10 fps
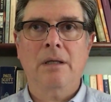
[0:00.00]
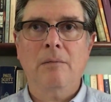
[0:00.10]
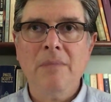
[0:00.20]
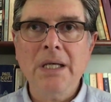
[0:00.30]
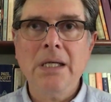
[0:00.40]

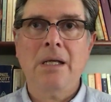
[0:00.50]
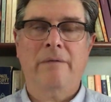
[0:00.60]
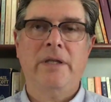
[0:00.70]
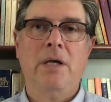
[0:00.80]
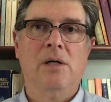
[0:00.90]
meaning of
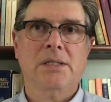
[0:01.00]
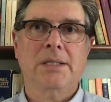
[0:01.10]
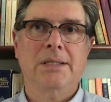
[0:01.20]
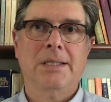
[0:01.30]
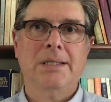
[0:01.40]
the arts
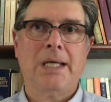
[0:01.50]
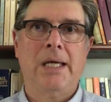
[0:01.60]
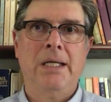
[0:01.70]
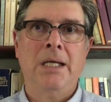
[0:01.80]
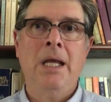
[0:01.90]
in
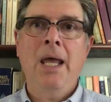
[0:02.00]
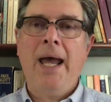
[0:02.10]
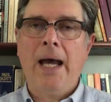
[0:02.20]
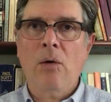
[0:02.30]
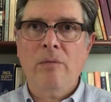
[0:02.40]
society,
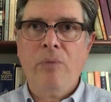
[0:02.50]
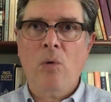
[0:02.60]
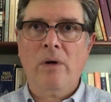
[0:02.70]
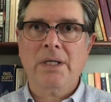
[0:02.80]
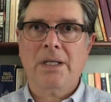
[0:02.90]
how
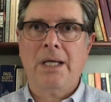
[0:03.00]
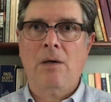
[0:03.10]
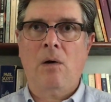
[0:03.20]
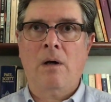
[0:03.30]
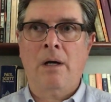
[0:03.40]
important they
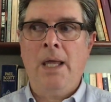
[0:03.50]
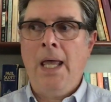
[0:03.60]
are,